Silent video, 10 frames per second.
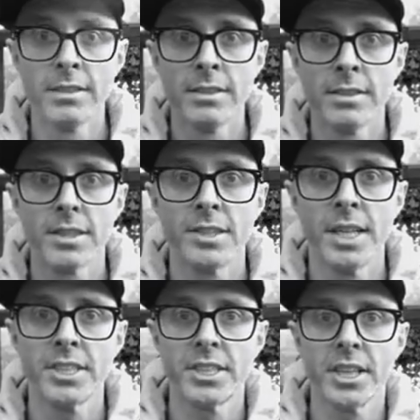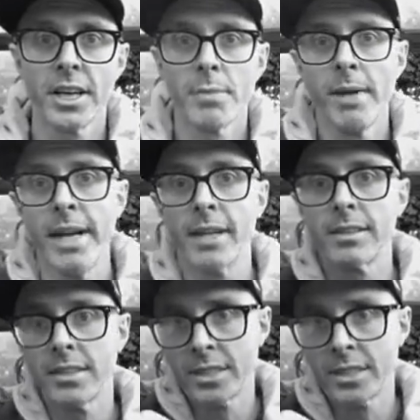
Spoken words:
that's necessary to make this